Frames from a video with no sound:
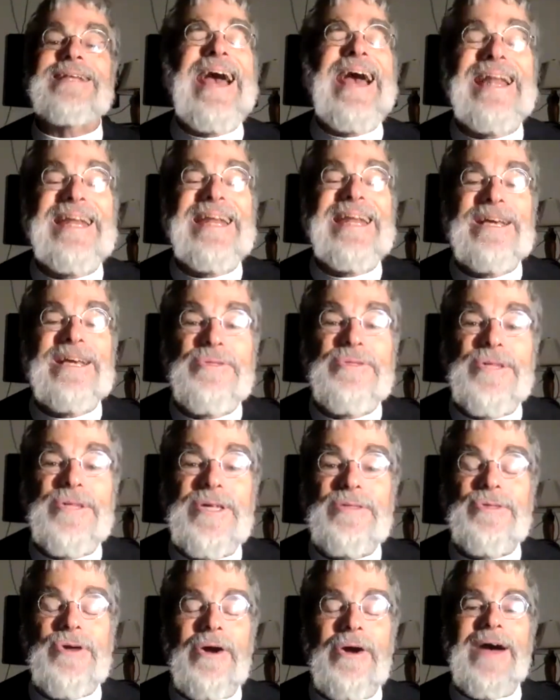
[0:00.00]

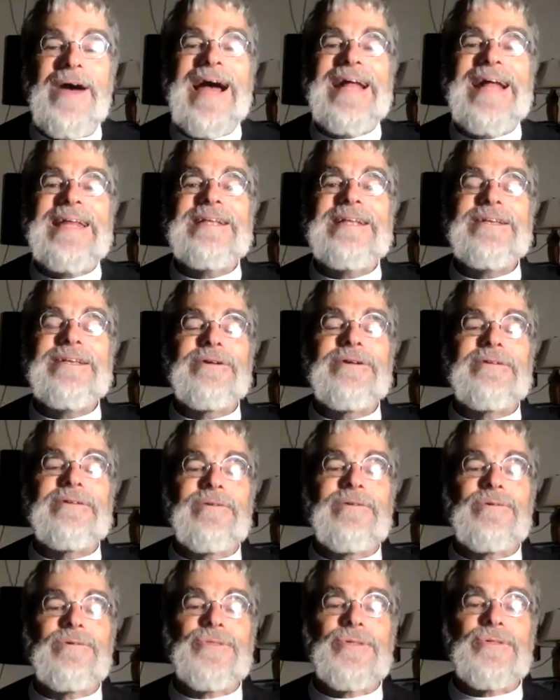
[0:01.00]
galaxies are island
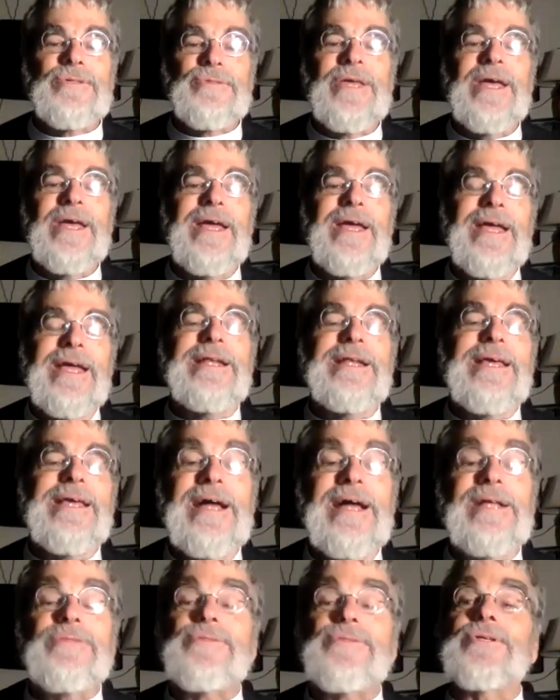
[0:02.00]
universes, and
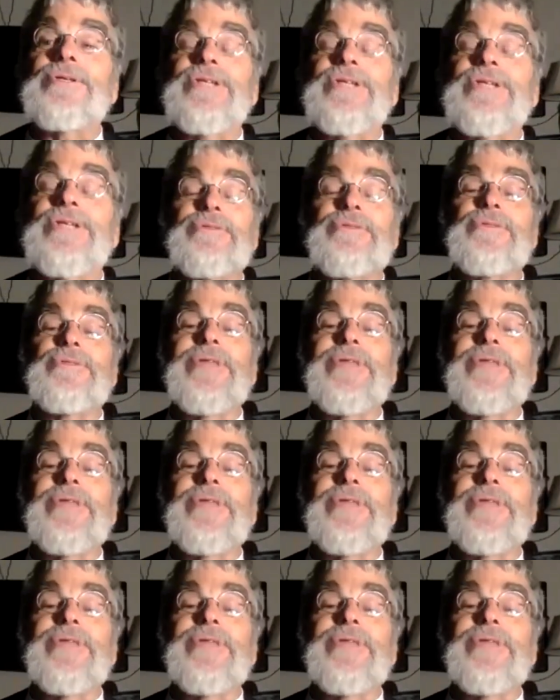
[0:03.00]
Kant suggests